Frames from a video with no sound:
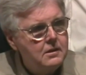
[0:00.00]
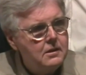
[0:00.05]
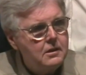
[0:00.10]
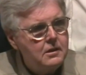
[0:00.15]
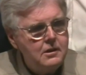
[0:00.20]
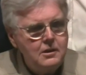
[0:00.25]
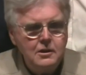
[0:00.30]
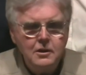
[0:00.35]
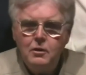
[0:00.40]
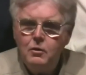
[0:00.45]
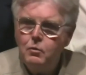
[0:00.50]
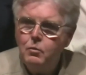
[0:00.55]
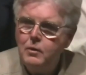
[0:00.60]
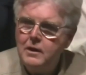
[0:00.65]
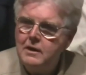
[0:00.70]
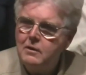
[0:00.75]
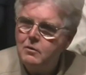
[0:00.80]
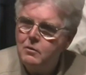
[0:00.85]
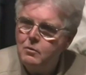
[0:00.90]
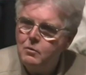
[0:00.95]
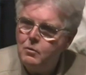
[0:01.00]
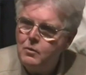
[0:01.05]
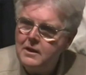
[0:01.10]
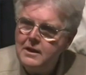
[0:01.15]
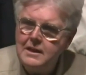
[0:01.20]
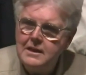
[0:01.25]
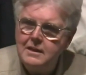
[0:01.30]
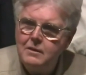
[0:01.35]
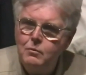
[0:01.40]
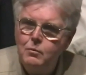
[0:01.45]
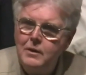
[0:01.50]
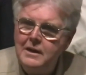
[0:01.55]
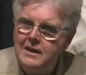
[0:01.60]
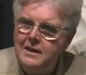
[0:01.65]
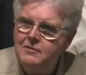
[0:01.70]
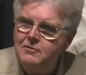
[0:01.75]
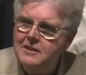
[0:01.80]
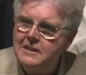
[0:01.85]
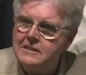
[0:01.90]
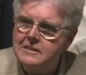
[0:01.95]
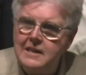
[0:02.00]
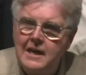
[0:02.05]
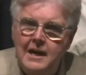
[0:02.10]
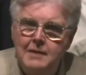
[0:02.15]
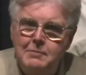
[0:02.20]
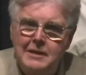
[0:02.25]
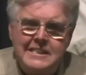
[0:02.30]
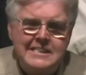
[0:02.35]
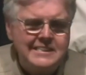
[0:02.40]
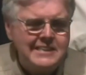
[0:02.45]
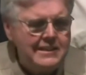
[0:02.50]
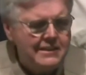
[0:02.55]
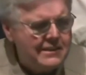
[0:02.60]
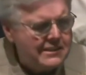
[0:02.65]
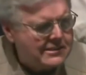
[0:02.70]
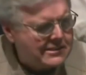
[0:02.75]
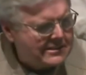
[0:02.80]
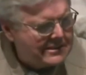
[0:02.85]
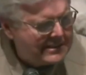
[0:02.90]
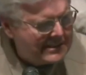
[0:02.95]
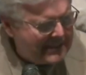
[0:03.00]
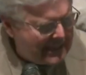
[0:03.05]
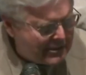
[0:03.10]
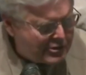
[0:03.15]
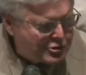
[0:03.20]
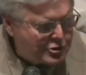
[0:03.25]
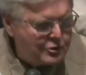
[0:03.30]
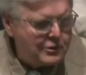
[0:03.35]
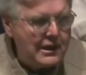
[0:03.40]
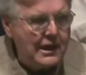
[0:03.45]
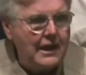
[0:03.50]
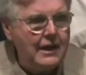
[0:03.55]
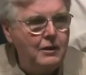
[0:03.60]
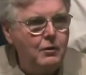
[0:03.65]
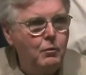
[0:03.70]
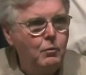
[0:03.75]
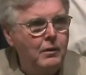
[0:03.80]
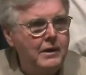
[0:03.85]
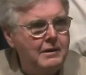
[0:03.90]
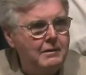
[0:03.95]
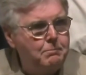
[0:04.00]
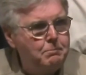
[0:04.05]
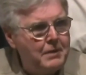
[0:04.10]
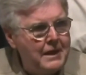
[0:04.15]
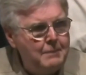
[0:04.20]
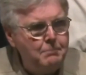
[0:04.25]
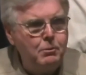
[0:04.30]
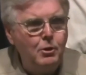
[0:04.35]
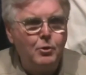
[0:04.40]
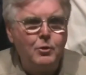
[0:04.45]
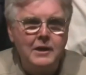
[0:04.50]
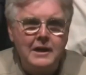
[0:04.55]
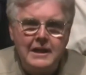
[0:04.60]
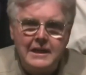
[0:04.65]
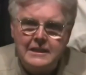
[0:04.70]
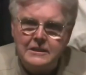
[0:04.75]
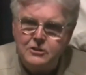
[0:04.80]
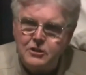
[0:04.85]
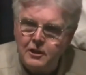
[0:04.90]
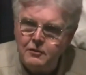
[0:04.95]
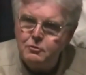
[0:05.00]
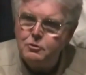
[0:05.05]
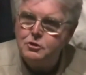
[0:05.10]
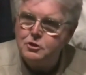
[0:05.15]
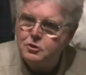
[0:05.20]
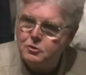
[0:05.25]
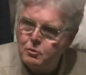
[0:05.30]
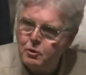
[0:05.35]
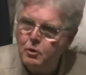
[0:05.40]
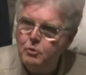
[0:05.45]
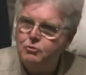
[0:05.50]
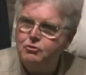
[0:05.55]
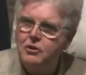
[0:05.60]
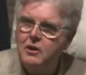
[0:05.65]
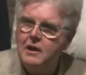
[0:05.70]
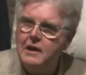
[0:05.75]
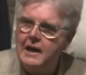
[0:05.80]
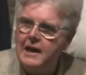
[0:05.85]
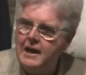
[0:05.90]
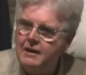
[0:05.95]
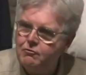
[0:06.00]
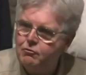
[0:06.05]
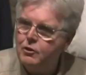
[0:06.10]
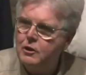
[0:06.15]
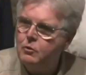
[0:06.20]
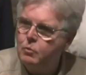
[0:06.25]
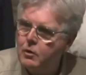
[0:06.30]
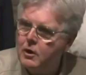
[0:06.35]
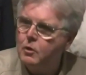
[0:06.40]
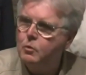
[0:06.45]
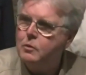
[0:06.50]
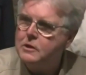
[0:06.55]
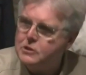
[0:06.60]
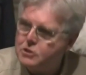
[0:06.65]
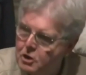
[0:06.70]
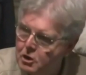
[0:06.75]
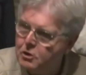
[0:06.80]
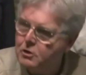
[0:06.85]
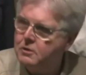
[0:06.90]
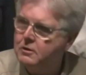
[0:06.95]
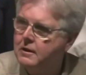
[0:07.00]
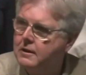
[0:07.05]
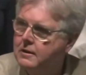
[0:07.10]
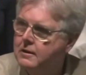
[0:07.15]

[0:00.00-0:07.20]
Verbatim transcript: You know, we live in a time, I said this yesterday, when people are at each other's throats everywhere we turn.